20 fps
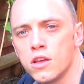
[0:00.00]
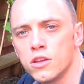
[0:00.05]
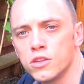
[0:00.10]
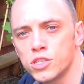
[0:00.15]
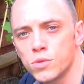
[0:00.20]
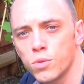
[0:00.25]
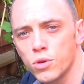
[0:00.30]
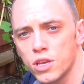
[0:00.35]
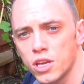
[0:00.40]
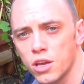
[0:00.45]

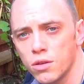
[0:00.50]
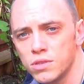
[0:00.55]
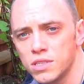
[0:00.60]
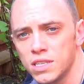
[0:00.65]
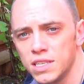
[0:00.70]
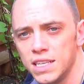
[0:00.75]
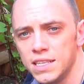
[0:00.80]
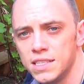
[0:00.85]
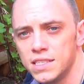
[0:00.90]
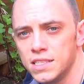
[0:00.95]
So what you're going
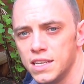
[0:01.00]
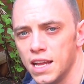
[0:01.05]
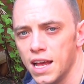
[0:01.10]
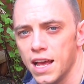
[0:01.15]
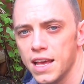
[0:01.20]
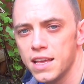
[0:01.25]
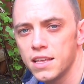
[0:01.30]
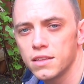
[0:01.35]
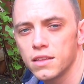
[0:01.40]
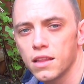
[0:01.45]
to need
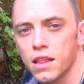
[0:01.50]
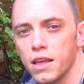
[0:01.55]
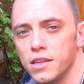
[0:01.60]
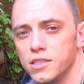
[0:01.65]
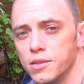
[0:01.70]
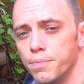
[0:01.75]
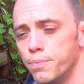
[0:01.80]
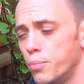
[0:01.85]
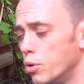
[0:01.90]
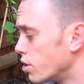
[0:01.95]
today
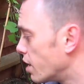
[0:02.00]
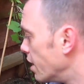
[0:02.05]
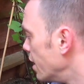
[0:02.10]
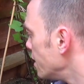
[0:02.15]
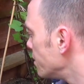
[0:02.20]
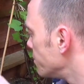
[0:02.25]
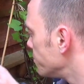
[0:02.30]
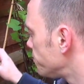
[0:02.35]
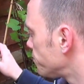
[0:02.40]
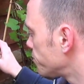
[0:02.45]
is a
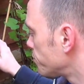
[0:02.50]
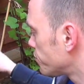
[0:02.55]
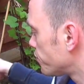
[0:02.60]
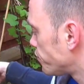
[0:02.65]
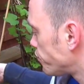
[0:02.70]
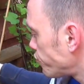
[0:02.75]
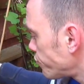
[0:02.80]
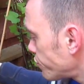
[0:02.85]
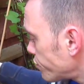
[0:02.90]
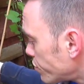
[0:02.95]
bucket.
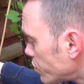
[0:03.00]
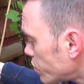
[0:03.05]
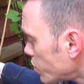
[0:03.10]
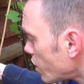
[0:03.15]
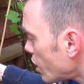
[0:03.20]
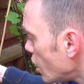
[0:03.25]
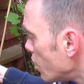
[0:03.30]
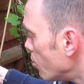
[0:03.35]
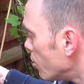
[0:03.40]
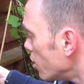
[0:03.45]

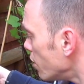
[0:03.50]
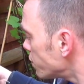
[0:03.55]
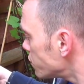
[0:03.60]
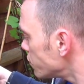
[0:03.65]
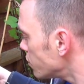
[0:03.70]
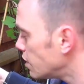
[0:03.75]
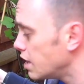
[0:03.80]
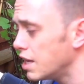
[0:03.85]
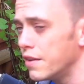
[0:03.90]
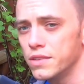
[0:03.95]
And what I've
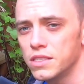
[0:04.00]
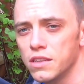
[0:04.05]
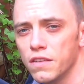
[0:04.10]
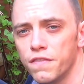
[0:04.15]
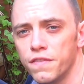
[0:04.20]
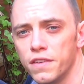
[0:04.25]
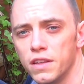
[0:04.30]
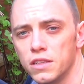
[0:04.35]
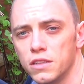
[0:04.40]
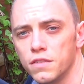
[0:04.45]
done here is I've
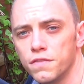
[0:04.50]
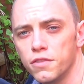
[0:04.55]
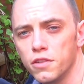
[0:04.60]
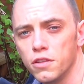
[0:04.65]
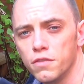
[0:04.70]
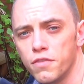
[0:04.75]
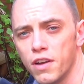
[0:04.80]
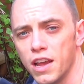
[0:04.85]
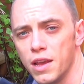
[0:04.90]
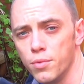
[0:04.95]
filled it full
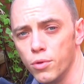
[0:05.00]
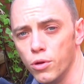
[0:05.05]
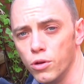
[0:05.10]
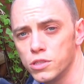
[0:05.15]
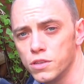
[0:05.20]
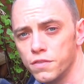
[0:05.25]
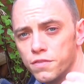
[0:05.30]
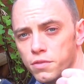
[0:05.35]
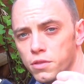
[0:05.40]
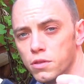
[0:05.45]
of
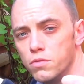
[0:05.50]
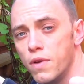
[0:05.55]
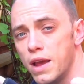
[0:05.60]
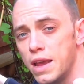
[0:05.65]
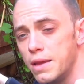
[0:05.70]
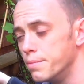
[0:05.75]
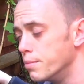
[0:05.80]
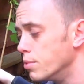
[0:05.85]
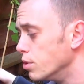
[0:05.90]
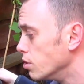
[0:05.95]
rainwater from the
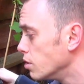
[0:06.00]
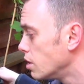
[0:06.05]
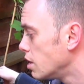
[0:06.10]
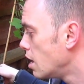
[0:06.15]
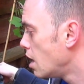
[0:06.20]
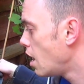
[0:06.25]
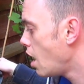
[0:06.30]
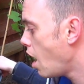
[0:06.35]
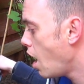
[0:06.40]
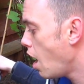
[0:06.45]
rain butt.
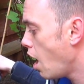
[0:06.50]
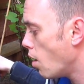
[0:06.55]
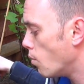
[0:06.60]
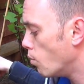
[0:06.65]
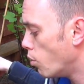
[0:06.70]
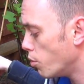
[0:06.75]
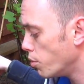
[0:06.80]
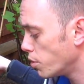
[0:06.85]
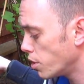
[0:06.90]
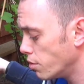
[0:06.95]

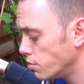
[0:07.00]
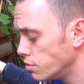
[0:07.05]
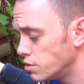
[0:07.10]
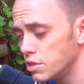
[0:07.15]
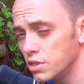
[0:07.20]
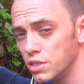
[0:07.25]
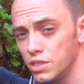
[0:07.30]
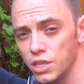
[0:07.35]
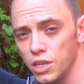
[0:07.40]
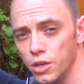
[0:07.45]
What we're going
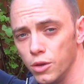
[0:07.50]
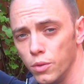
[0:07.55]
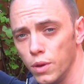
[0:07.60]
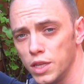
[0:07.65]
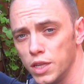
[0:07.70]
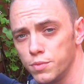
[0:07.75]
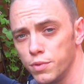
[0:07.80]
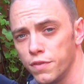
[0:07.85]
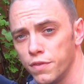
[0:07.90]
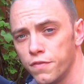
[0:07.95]
to do
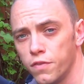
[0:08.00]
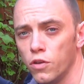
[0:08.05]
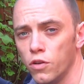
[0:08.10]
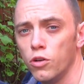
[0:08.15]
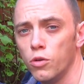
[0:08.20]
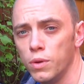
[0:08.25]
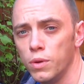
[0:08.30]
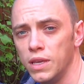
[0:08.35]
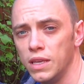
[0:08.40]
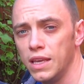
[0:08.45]
is,
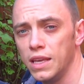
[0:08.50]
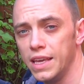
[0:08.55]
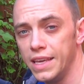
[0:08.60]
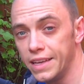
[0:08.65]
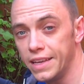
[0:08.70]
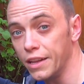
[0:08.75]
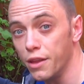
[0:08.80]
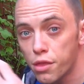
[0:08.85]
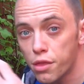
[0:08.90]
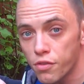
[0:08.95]
before we
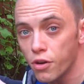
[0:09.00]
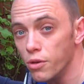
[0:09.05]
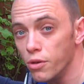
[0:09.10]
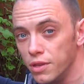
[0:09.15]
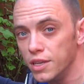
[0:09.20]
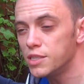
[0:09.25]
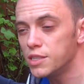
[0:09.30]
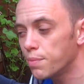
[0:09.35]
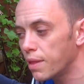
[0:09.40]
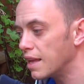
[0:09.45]
eagerly throw
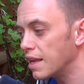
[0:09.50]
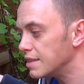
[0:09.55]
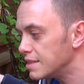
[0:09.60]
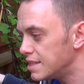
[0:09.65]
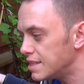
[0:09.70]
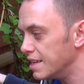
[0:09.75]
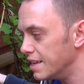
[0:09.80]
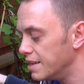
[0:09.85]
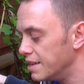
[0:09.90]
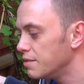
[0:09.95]
these
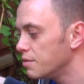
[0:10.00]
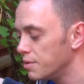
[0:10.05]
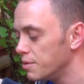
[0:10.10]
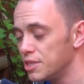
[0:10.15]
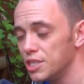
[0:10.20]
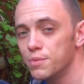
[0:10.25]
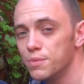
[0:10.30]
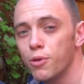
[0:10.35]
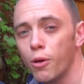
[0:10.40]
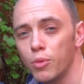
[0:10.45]
plants in,
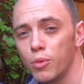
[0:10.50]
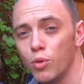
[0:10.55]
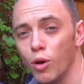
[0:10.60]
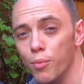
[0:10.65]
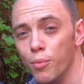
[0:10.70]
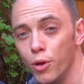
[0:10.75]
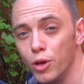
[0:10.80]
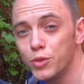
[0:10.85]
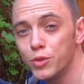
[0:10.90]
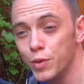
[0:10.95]
which is probably
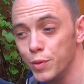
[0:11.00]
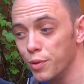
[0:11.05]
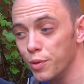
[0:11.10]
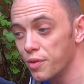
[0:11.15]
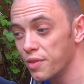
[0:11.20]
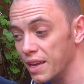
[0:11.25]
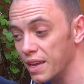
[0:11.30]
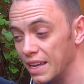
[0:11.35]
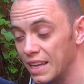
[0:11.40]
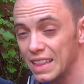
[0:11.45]
what most people
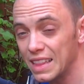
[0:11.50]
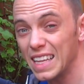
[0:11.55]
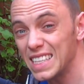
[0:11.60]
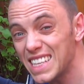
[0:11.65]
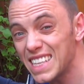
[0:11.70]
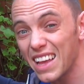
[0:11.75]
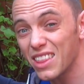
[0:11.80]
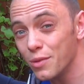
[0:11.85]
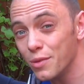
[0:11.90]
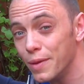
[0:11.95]
think, let's get